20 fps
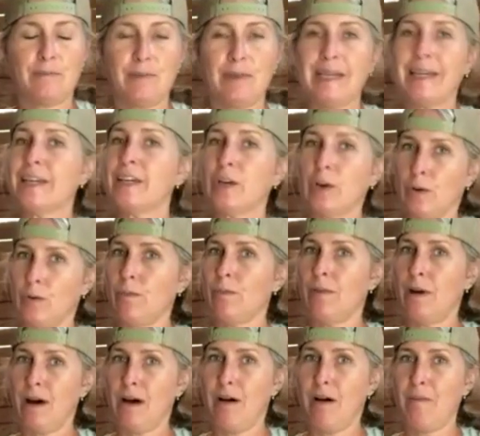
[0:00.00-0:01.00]
be a goat
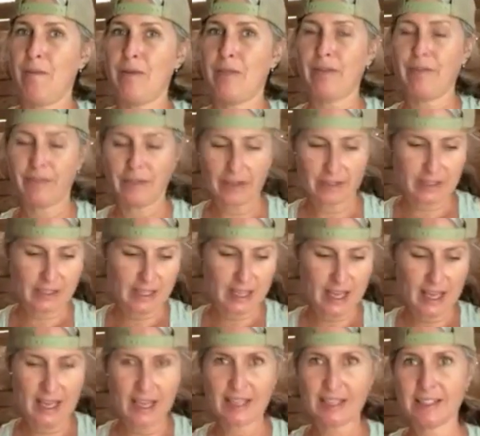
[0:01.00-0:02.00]
mom. The first
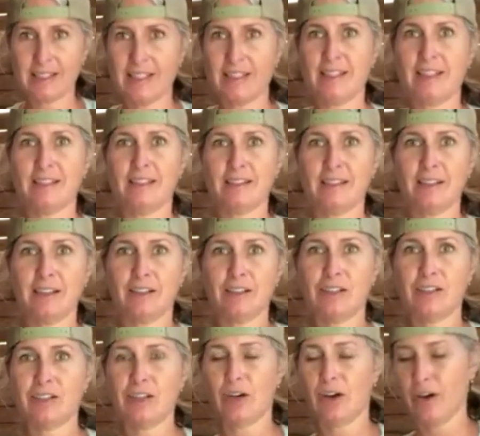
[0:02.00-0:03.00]
thing is, this is their
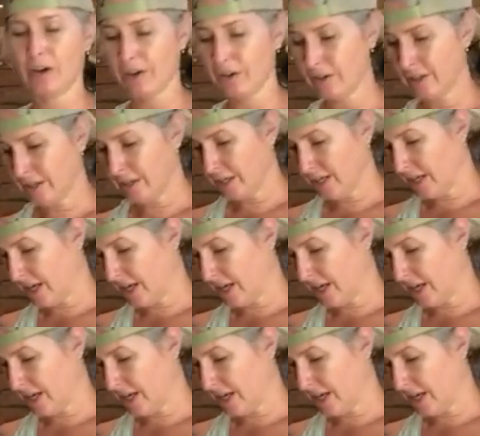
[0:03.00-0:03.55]
stall,